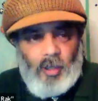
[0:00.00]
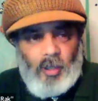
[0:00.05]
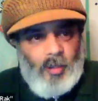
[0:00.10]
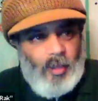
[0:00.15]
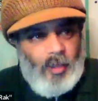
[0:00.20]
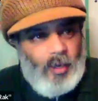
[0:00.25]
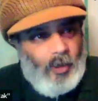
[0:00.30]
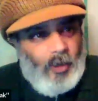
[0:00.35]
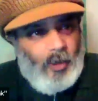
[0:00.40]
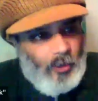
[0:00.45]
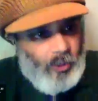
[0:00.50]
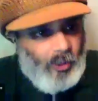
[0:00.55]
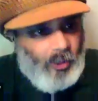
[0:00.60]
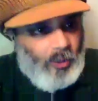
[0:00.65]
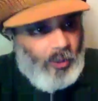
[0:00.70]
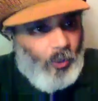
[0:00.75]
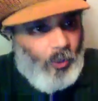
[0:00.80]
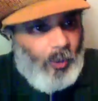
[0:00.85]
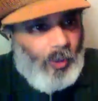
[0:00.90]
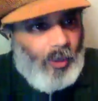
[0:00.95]
and then I
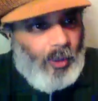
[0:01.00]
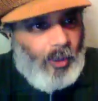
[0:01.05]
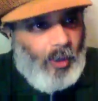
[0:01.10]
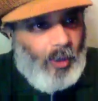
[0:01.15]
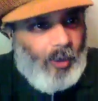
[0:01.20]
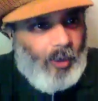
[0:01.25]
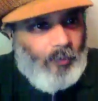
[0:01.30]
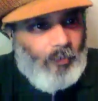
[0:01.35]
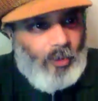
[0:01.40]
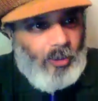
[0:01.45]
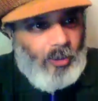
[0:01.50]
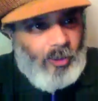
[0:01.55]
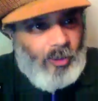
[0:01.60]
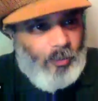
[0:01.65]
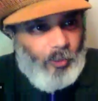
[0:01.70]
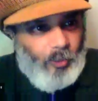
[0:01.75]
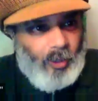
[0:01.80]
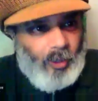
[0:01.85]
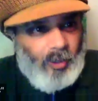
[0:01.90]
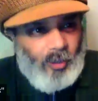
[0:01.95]
think we're kind of into the
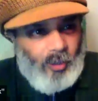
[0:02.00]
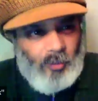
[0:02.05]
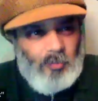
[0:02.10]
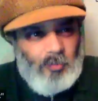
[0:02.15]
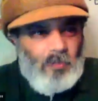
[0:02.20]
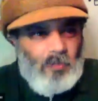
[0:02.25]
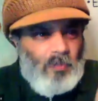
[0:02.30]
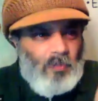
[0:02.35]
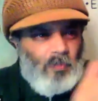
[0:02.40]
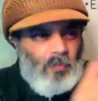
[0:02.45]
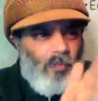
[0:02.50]
break, and